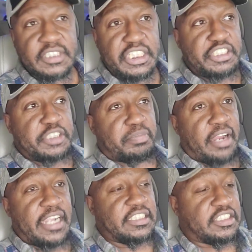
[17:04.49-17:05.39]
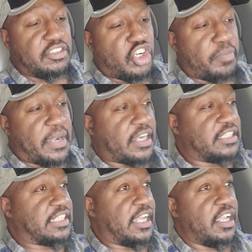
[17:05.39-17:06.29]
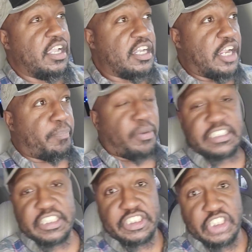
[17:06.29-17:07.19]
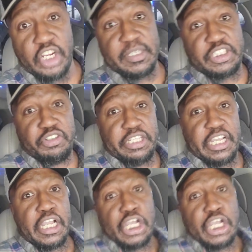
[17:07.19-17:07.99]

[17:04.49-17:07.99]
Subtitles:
Use your brain. Just don't go by because they're preaching a sermon to you.